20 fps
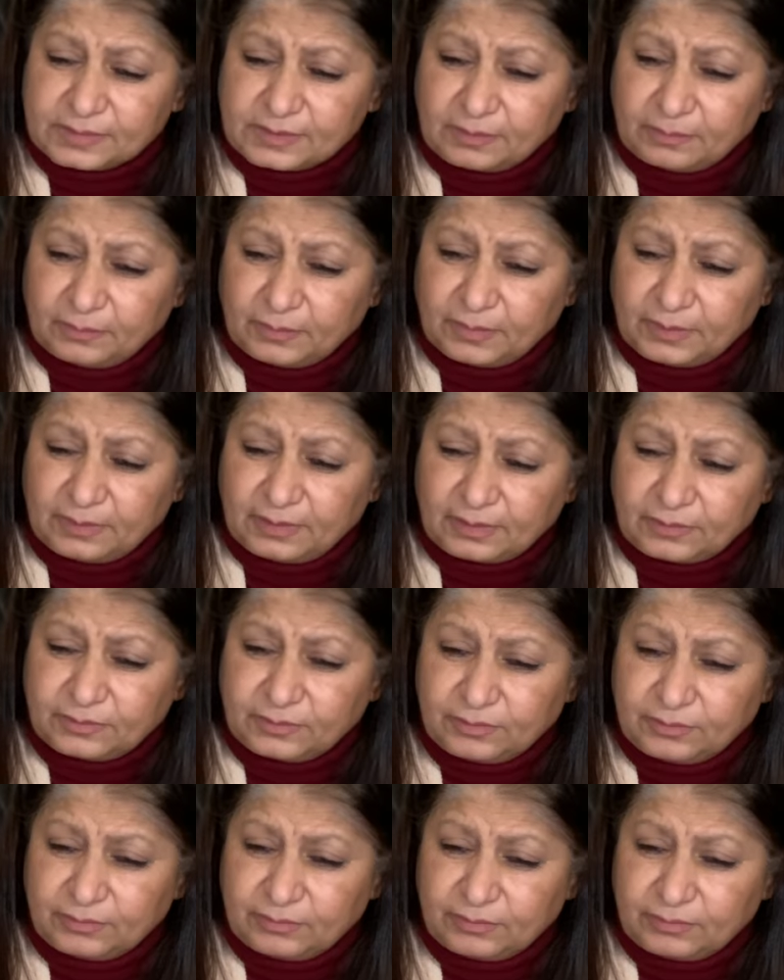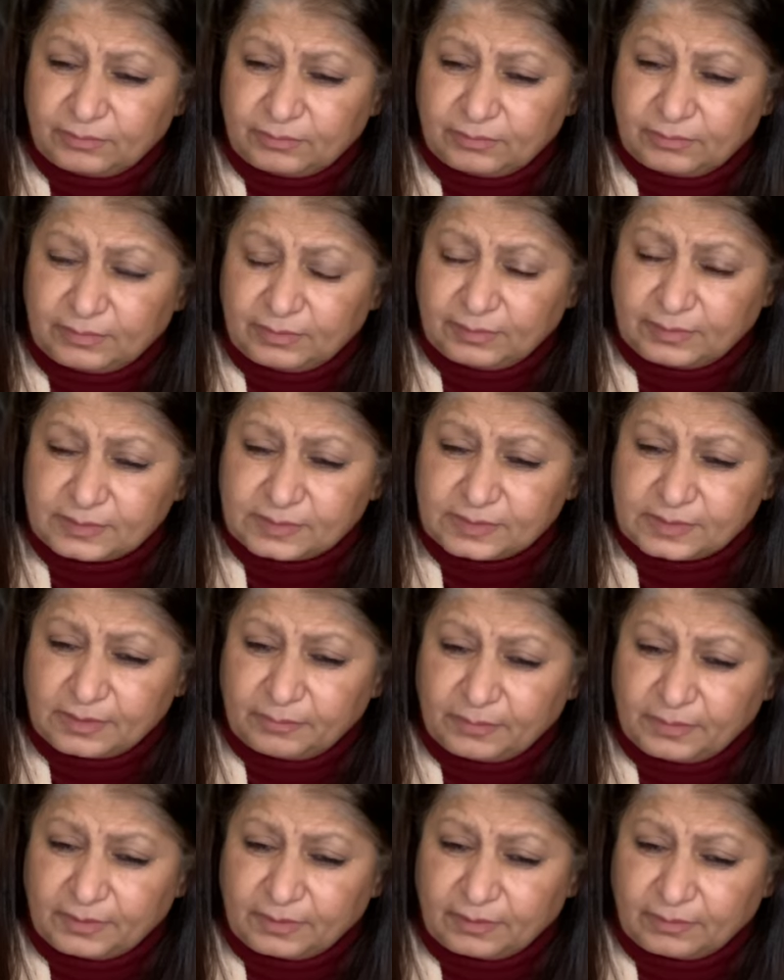someone that you know in the
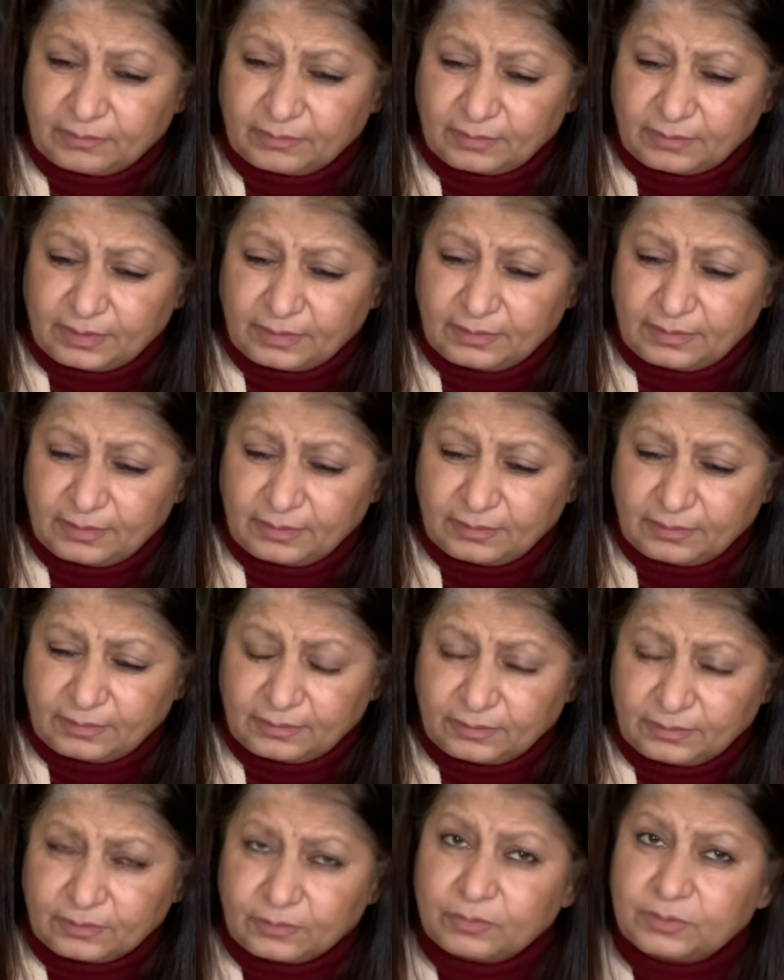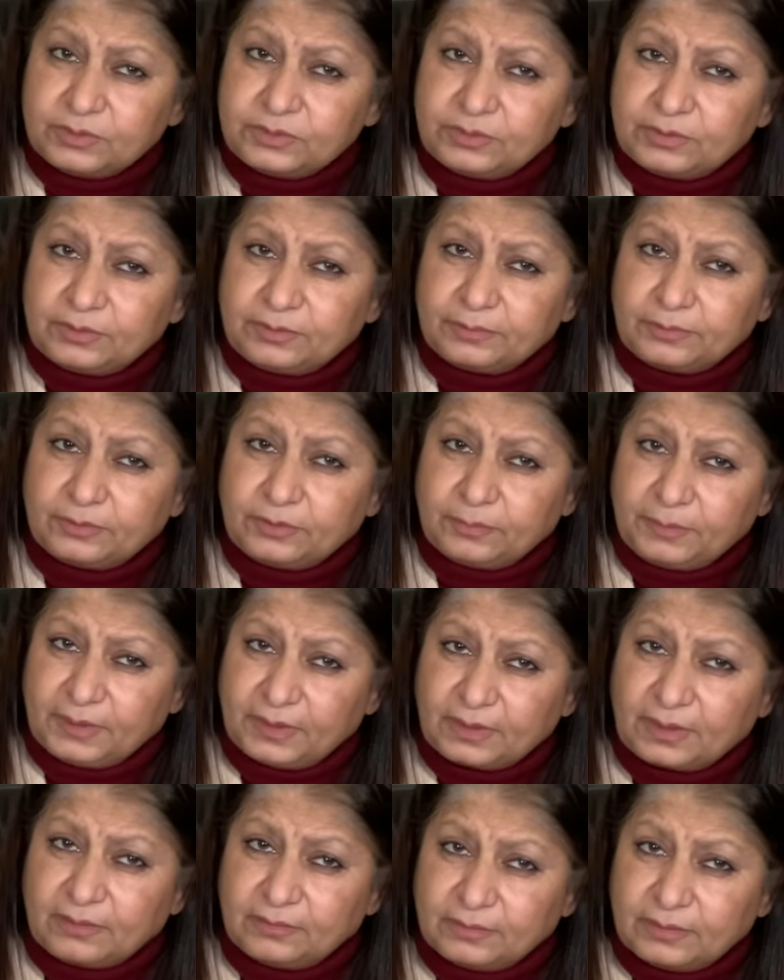same area already and they don't want you to
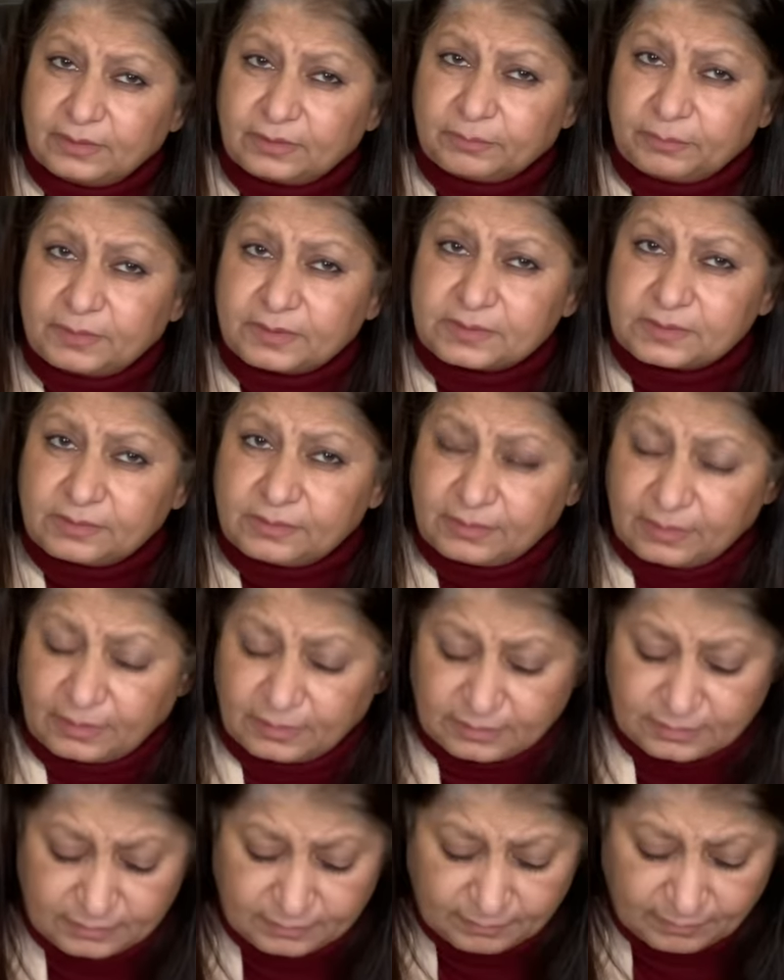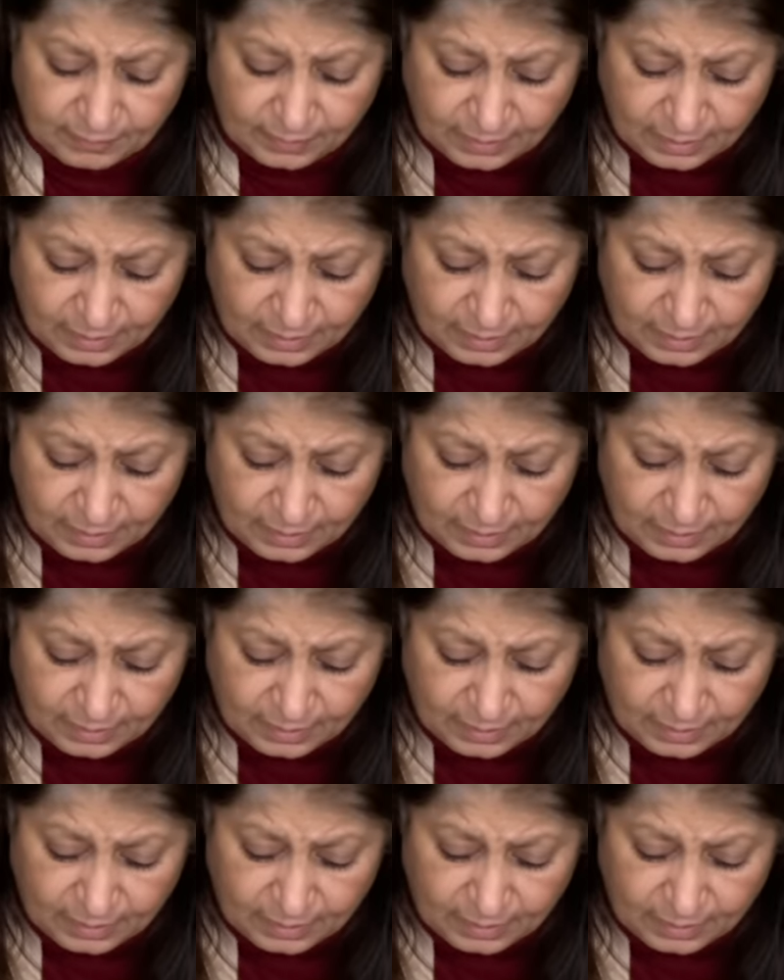be around that person else.